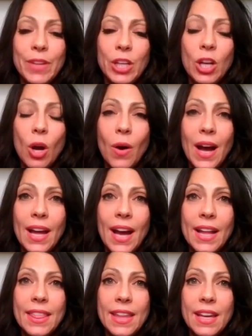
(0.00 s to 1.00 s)
you know I,
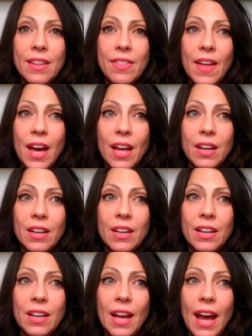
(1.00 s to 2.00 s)
I think that
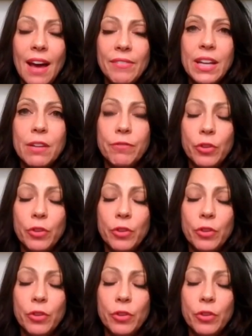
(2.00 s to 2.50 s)
having it